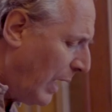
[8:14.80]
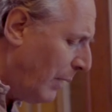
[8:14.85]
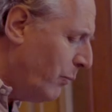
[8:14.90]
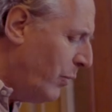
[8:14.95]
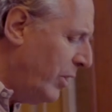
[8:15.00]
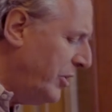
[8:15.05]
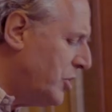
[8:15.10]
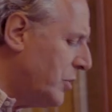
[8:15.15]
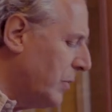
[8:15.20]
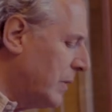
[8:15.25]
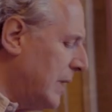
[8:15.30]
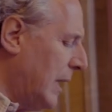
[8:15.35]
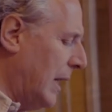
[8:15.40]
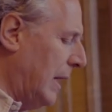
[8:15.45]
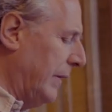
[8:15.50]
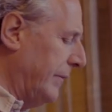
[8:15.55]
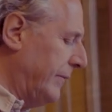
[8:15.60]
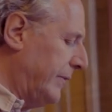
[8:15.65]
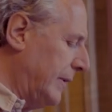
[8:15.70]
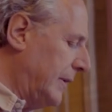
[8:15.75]
and we shall
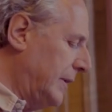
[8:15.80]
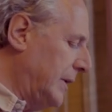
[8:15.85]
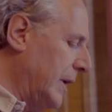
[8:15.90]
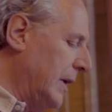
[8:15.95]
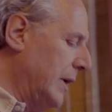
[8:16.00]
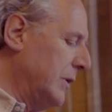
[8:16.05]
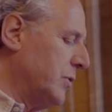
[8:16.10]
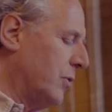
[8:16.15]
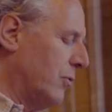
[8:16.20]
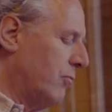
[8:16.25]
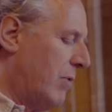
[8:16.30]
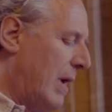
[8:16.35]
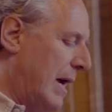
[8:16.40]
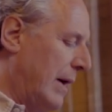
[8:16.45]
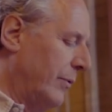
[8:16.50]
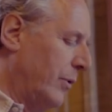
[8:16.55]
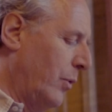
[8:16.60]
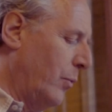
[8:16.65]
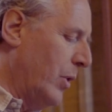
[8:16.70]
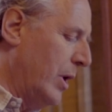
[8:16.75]
cast a girdle
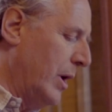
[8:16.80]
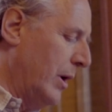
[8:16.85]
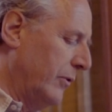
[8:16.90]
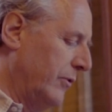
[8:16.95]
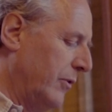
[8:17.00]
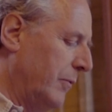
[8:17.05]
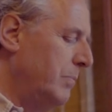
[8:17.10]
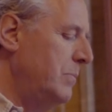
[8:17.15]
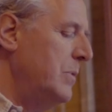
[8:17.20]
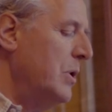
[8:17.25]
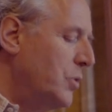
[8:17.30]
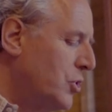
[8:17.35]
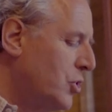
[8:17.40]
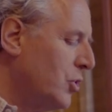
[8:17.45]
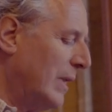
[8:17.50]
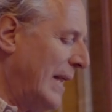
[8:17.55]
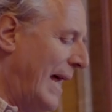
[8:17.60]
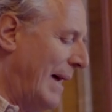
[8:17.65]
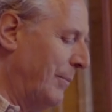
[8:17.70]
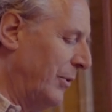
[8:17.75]
round the world of
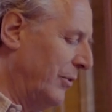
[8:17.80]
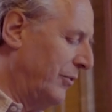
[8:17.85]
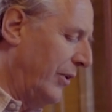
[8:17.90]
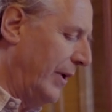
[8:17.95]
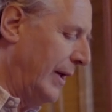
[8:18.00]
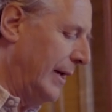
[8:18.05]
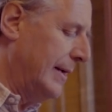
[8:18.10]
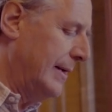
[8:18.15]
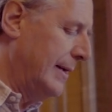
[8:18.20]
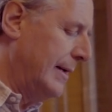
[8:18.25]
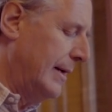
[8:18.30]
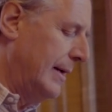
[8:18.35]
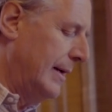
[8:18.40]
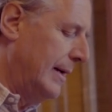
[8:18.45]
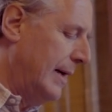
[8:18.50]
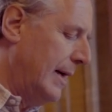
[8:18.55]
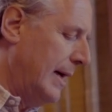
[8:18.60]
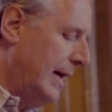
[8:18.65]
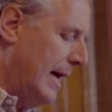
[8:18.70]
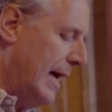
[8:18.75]
mutual amity,
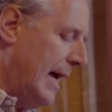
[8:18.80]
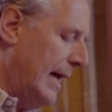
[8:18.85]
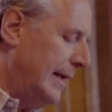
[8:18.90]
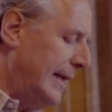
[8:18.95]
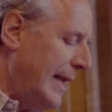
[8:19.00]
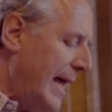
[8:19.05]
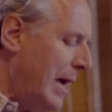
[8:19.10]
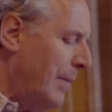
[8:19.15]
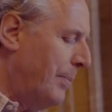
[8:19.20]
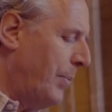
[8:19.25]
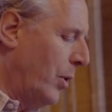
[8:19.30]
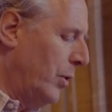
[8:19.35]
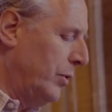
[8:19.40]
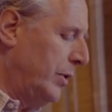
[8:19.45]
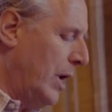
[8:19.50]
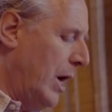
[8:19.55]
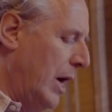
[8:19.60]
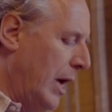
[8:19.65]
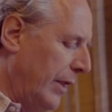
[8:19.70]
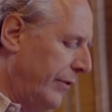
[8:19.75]
and lay
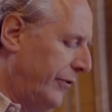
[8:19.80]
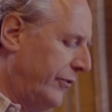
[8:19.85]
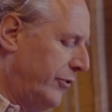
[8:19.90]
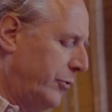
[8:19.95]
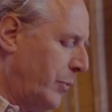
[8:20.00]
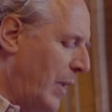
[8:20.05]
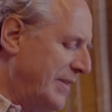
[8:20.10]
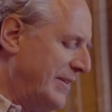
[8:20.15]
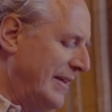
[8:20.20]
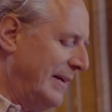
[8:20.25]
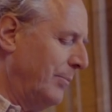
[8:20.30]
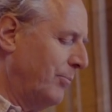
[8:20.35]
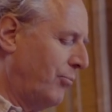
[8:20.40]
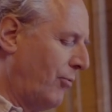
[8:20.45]
upon earth's sweating